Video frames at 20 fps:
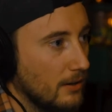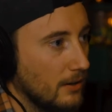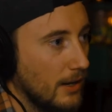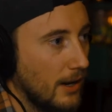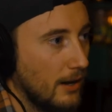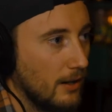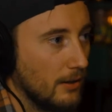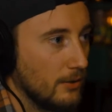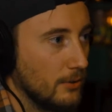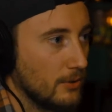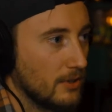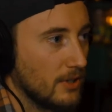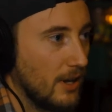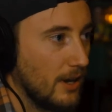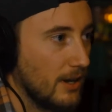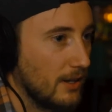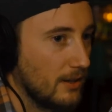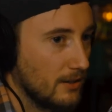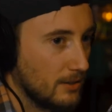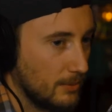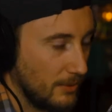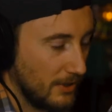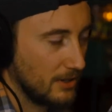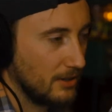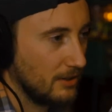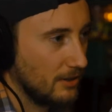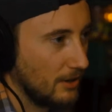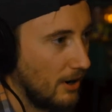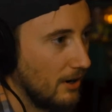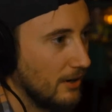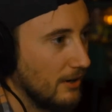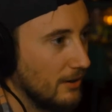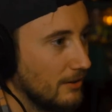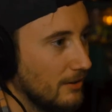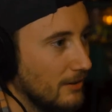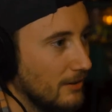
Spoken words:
Callie was like, "This place is haunted."